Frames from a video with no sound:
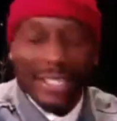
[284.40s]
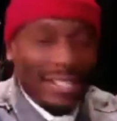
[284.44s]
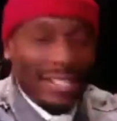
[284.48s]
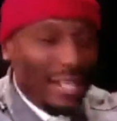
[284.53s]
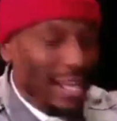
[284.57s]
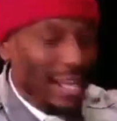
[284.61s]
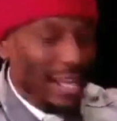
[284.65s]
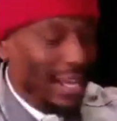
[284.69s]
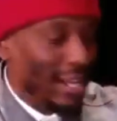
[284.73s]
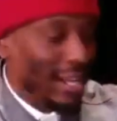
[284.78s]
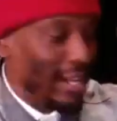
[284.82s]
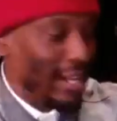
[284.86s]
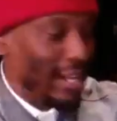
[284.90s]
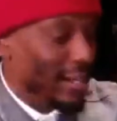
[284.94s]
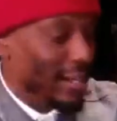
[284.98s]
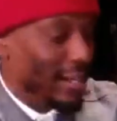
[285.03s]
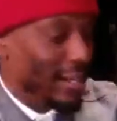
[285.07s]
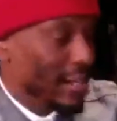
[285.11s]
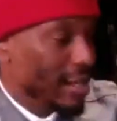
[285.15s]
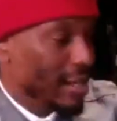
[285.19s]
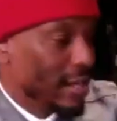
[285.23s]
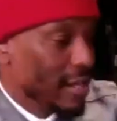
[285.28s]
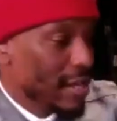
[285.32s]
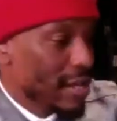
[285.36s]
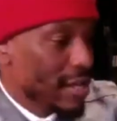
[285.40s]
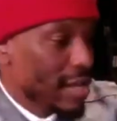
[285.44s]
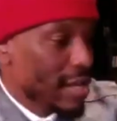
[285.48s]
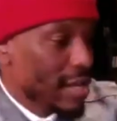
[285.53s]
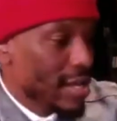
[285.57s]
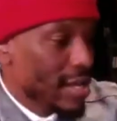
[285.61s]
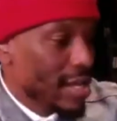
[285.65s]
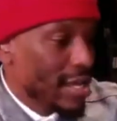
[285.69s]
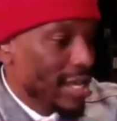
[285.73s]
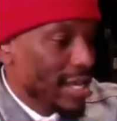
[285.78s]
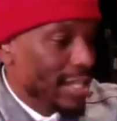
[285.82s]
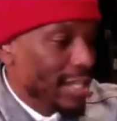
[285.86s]
And
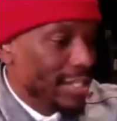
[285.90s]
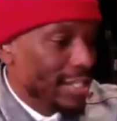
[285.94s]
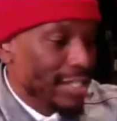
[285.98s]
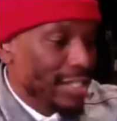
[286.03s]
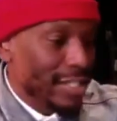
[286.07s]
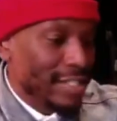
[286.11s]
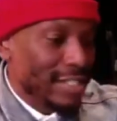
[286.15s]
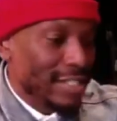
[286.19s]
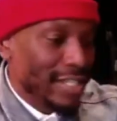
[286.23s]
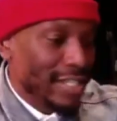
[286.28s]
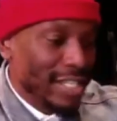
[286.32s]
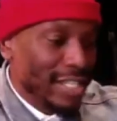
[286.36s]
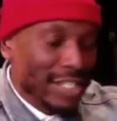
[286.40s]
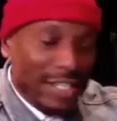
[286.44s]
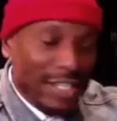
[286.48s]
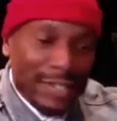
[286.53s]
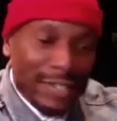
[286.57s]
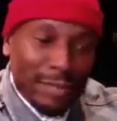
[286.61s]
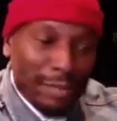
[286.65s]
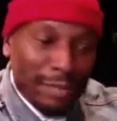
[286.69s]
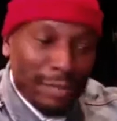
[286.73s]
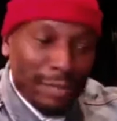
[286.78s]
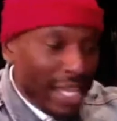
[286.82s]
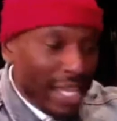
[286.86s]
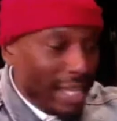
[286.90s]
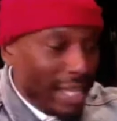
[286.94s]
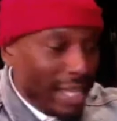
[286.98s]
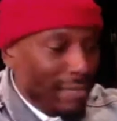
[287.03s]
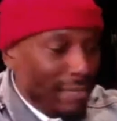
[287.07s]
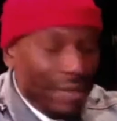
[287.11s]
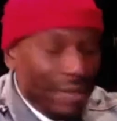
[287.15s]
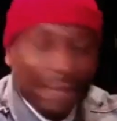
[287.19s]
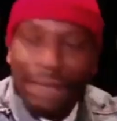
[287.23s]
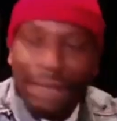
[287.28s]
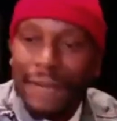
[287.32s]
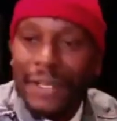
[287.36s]
it just made me
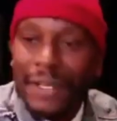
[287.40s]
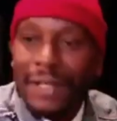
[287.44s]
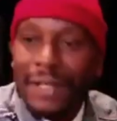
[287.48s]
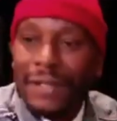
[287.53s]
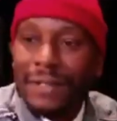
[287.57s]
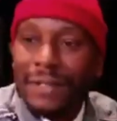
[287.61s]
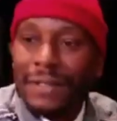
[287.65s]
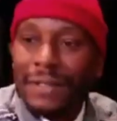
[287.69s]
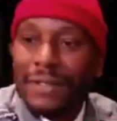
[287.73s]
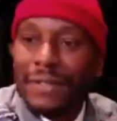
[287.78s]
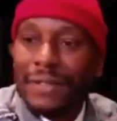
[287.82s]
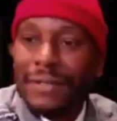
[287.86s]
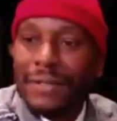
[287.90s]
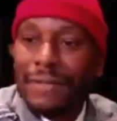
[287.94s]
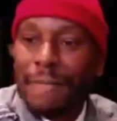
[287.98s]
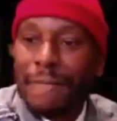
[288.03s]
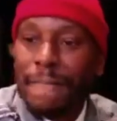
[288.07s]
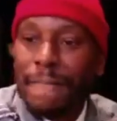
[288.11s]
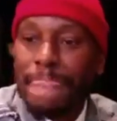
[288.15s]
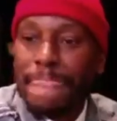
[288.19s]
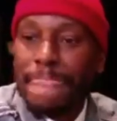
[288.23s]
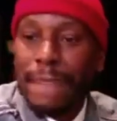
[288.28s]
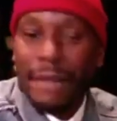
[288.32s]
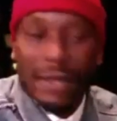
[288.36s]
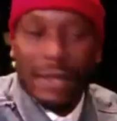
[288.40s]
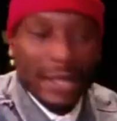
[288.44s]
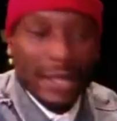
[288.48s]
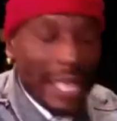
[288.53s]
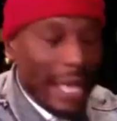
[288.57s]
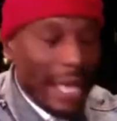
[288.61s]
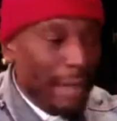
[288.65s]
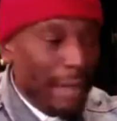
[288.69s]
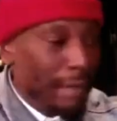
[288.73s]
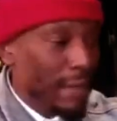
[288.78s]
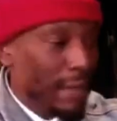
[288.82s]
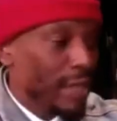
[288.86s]
feel
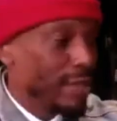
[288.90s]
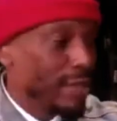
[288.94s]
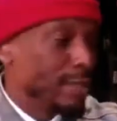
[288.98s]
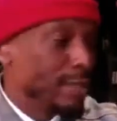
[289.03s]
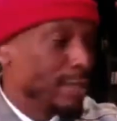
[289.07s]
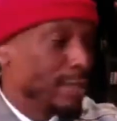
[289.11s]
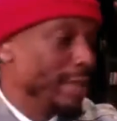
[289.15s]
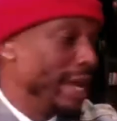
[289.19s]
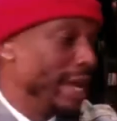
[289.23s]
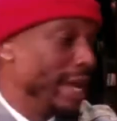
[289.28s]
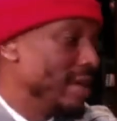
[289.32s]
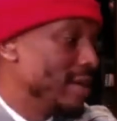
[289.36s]
that much better.